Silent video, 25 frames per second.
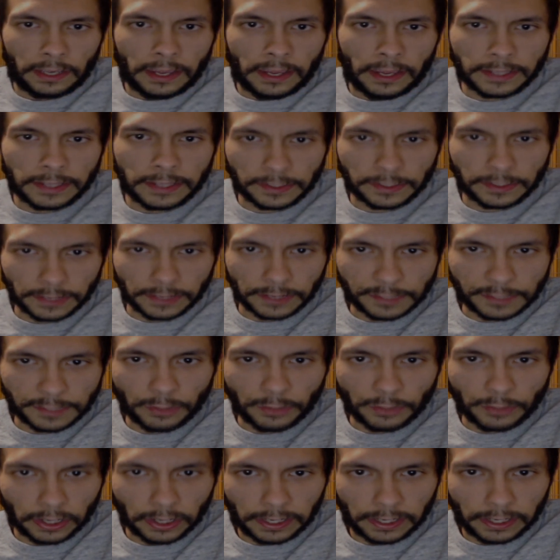And so this
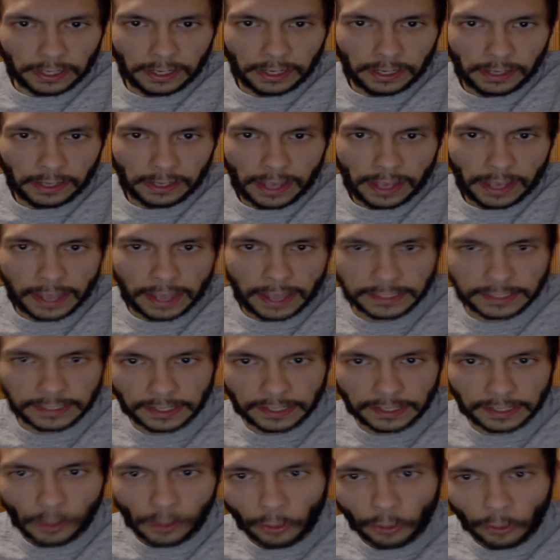book has
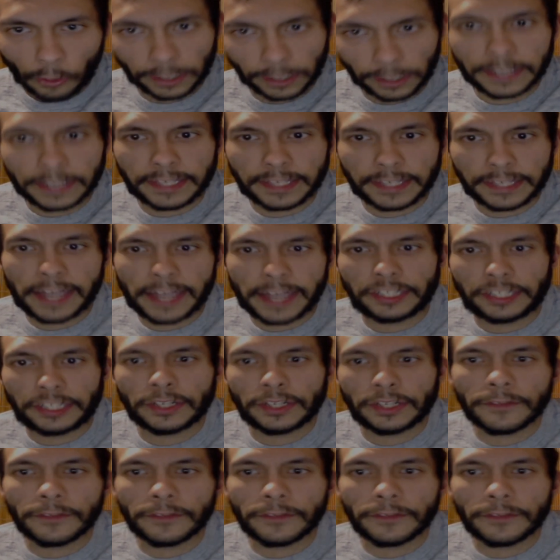an organization